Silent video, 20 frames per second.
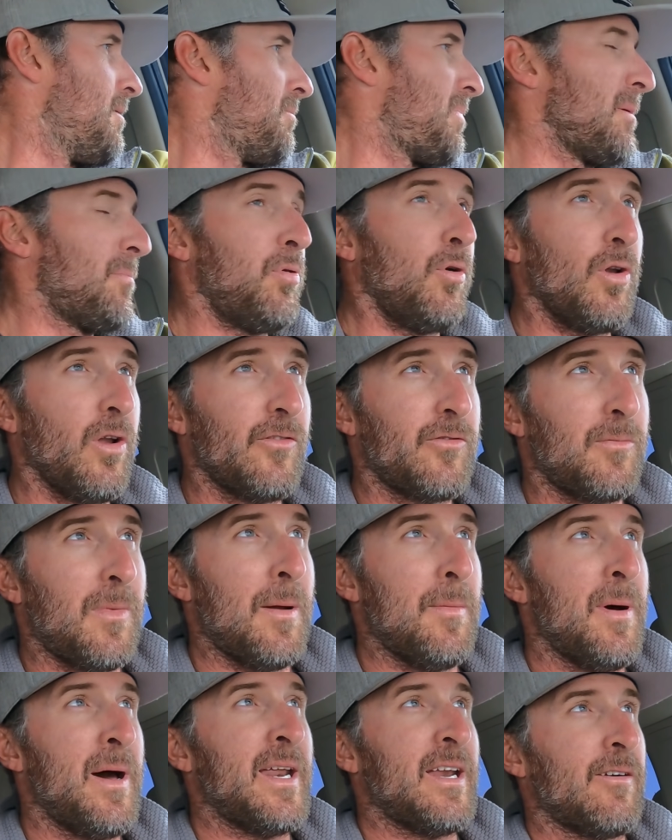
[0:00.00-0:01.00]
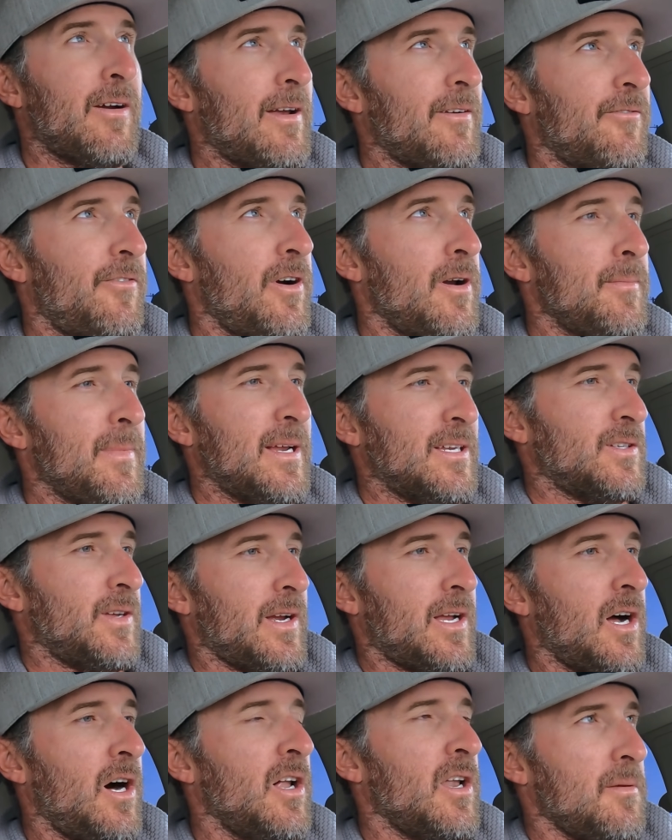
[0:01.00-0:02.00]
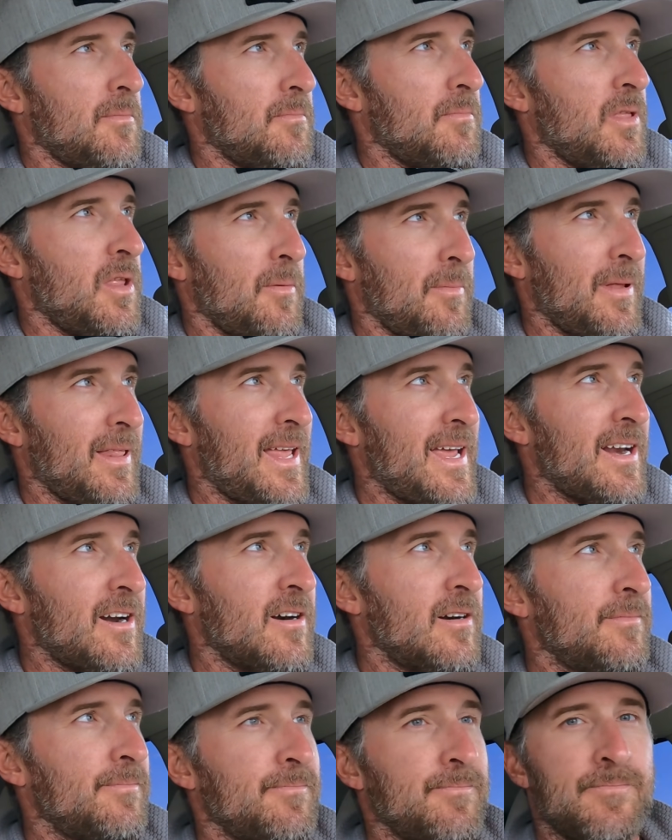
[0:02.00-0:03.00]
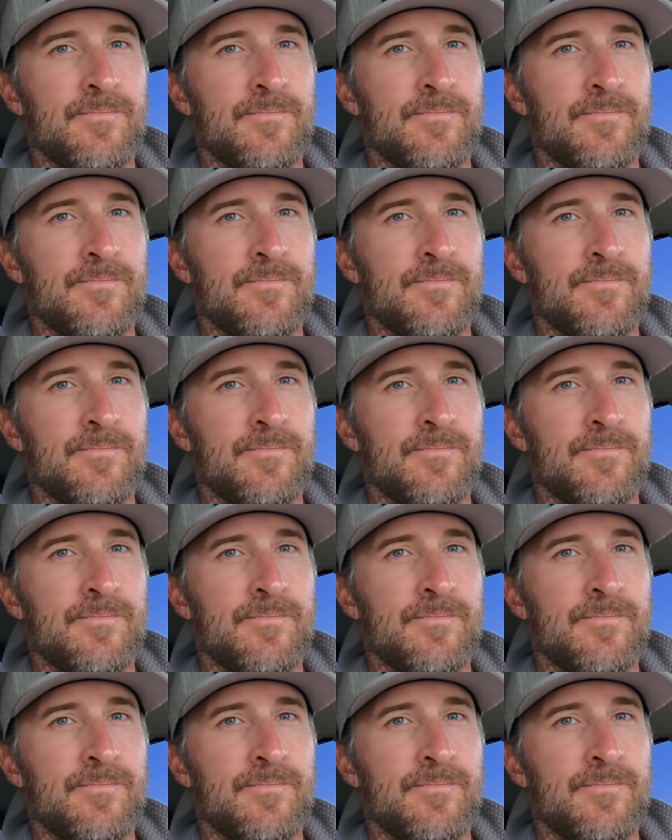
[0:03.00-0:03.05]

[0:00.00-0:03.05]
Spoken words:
They pulled over my buddy right in front of me, so I called him a little bit later.